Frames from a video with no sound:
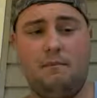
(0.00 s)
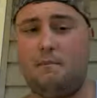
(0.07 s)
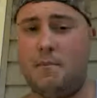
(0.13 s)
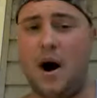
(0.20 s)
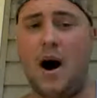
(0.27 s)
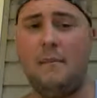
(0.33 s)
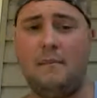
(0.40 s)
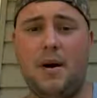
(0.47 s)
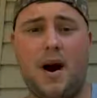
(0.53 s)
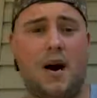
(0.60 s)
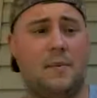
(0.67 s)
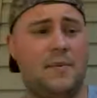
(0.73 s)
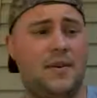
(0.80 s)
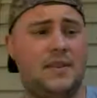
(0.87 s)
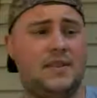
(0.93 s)
Bomb
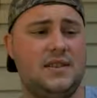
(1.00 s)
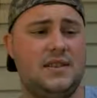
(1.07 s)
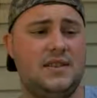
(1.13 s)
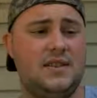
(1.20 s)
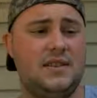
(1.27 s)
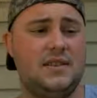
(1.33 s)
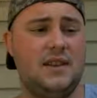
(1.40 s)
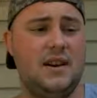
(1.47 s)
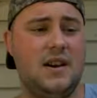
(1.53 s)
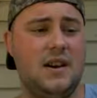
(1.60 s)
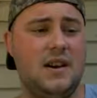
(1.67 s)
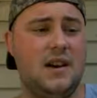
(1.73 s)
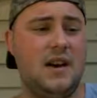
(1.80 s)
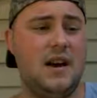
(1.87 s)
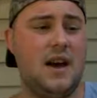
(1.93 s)
Pop. This is
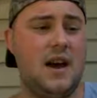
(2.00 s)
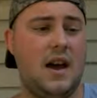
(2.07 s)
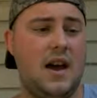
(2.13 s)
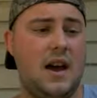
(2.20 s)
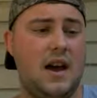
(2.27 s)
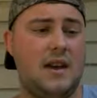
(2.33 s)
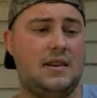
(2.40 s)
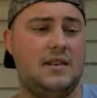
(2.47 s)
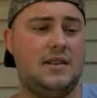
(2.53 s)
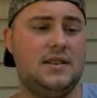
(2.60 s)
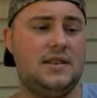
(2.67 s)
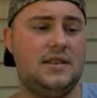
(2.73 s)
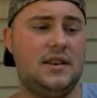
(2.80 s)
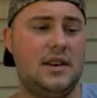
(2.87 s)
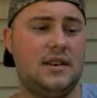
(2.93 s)
a
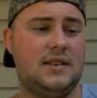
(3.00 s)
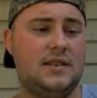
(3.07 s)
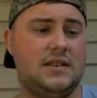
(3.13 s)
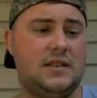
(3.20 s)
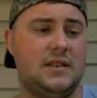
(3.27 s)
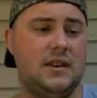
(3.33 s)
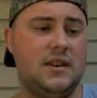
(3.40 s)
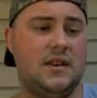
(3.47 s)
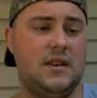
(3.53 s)
6